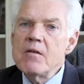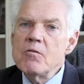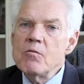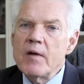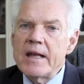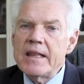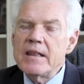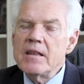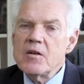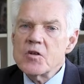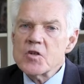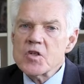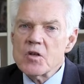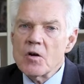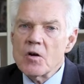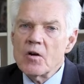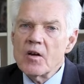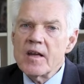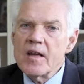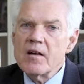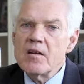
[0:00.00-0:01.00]
winners
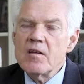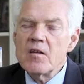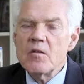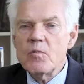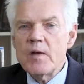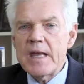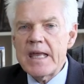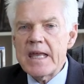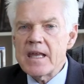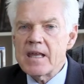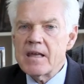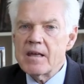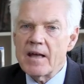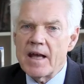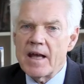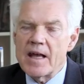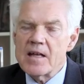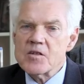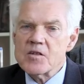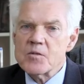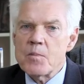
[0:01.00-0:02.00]
earlier in the week,
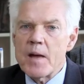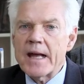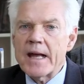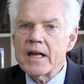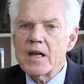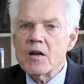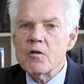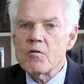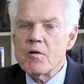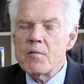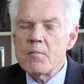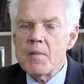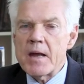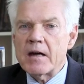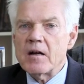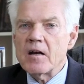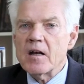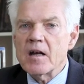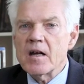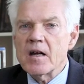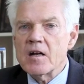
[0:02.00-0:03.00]
as Bank of
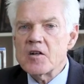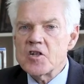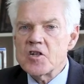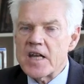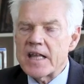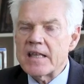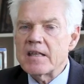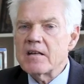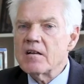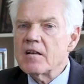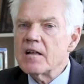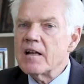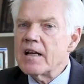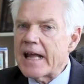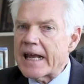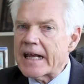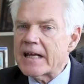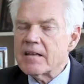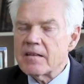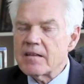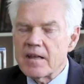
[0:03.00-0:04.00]
America, General
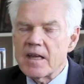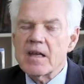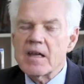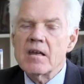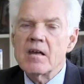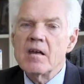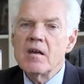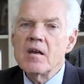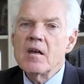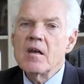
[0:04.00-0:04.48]
Electric,